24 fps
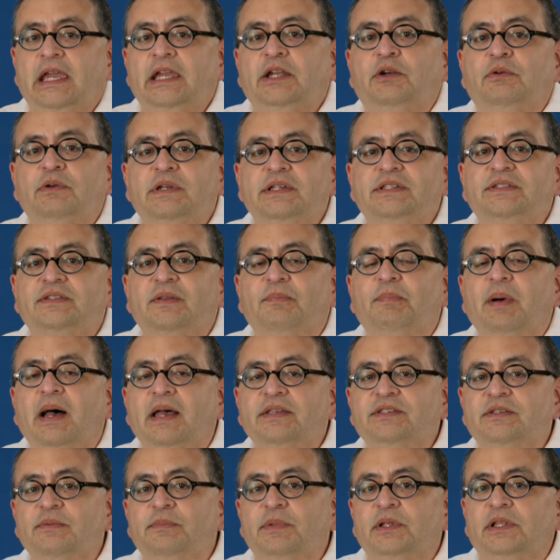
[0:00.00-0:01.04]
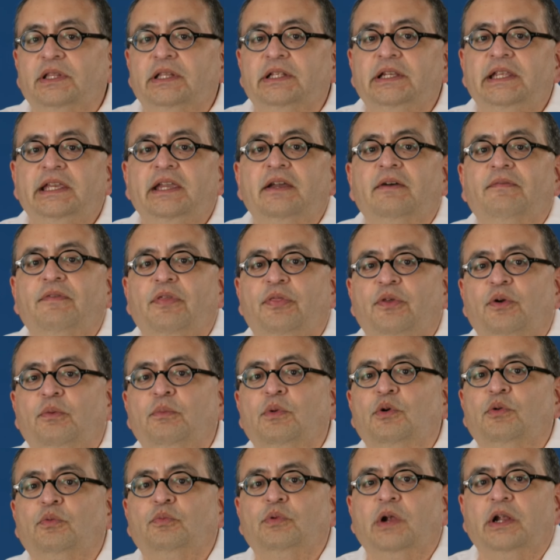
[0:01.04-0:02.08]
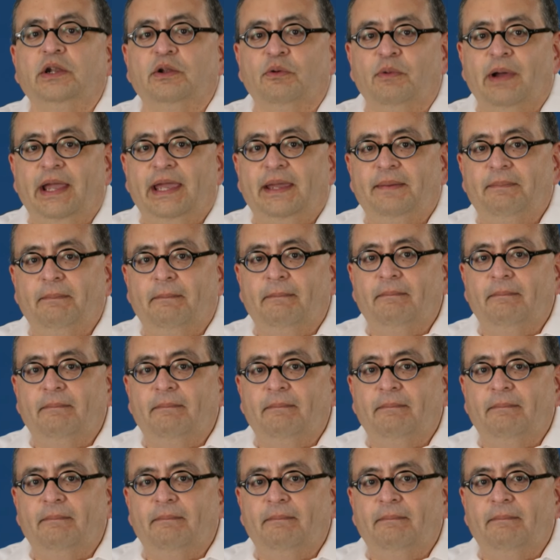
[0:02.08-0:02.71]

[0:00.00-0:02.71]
increase the possibility of thermal runaway.